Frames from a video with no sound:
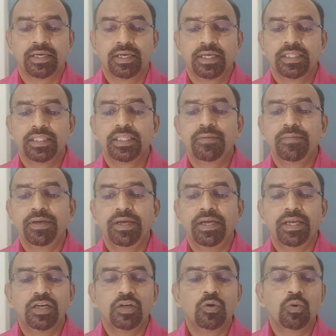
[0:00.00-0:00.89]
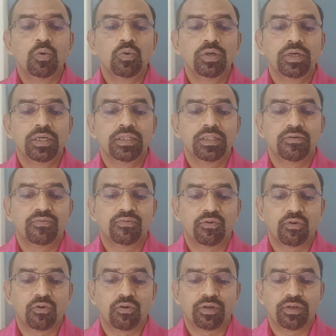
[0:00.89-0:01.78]
They may include the
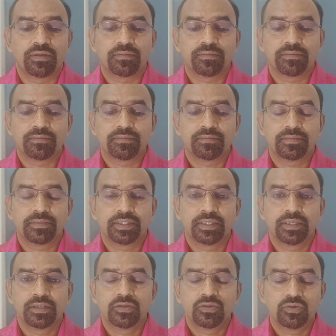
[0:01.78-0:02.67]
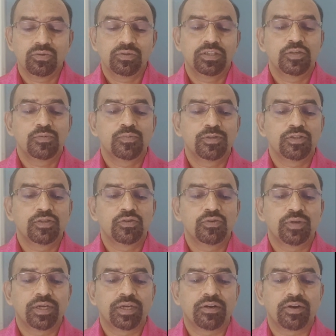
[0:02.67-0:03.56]
following. So this much
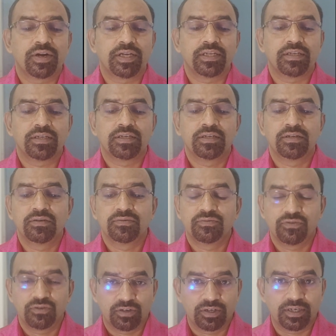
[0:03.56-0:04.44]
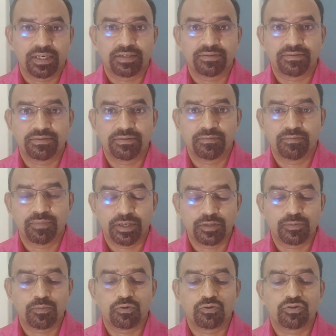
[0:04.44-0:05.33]
you can write: photograph,
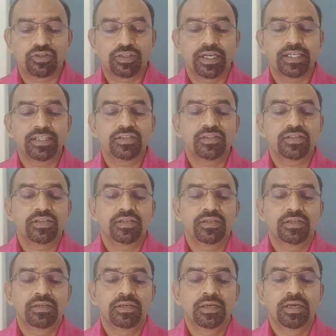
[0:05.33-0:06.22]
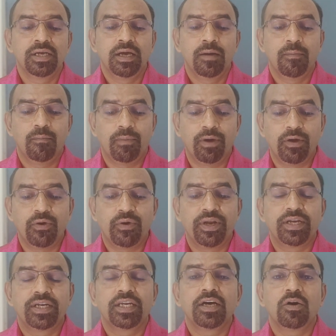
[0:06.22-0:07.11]
passport sized,
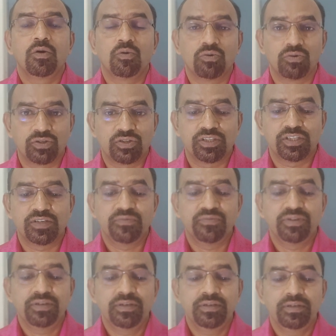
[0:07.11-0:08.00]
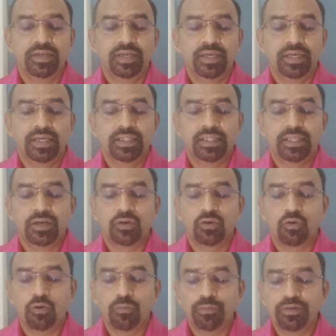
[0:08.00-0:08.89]
biodata or CV, then
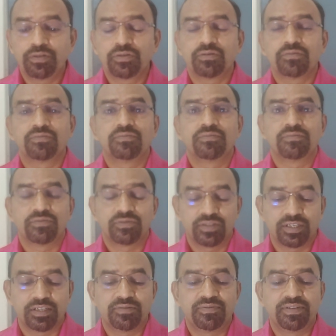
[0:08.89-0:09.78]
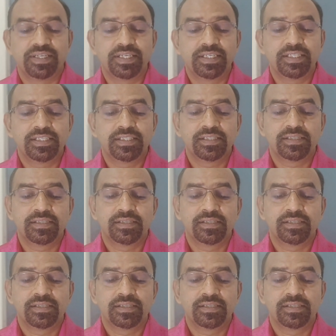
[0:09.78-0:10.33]
copies of certificates,